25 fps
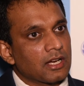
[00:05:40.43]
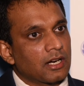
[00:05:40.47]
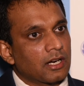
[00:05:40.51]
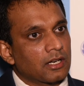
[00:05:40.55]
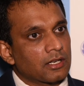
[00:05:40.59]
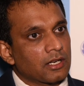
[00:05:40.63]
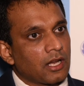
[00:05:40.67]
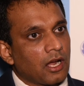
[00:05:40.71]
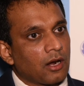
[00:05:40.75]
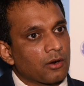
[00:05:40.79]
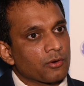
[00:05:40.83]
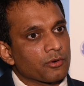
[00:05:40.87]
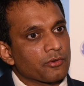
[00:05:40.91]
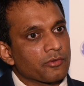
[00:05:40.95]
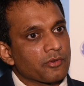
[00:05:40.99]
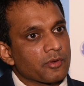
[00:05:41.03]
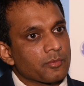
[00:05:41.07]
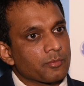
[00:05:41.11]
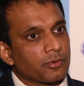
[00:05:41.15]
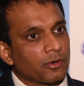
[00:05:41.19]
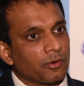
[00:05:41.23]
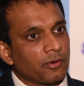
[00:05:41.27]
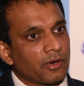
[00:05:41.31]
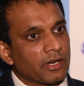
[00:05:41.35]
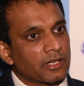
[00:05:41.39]
and how do we
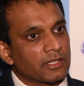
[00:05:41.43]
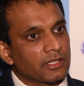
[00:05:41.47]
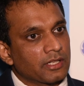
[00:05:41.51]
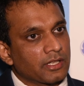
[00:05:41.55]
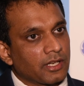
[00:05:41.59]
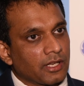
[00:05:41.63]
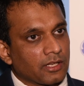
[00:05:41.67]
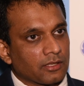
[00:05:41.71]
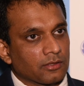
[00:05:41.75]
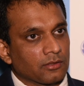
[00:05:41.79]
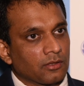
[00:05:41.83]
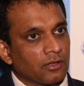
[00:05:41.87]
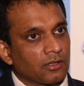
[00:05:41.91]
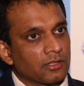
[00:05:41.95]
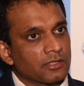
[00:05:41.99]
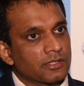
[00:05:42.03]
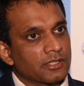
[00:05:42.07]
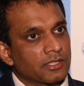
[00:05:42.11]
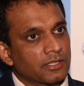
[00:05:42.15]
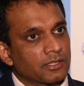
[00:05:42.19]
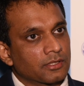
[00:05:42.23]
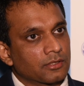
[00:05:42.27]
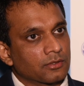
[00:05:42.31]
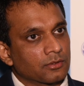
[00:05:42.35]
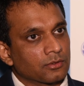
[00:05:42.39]
provide the
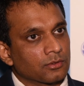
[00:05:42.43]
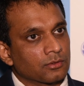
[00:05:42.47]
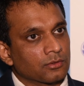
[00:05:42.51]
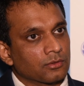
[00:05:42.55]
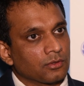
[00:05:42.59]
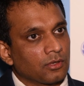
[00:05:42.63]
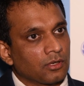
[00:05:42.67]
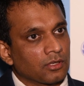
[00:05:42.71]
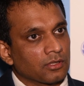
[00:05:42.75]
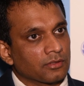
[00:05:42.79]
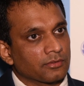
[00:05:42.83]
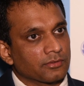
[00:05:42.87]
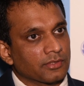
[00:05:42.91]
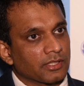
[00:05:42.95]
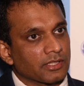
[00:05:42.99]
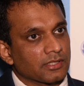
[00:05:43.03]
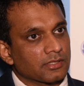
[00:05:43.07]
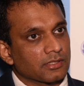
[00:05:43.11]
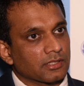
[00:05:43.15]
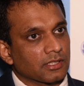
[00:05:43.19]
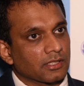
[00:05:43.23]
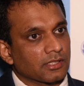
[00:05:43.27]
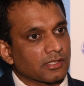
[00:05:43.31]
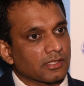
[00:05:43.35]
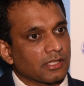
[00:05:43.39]
technology to all of these
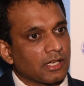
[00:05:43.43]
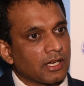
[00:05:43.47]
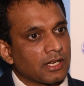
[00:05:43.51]
things.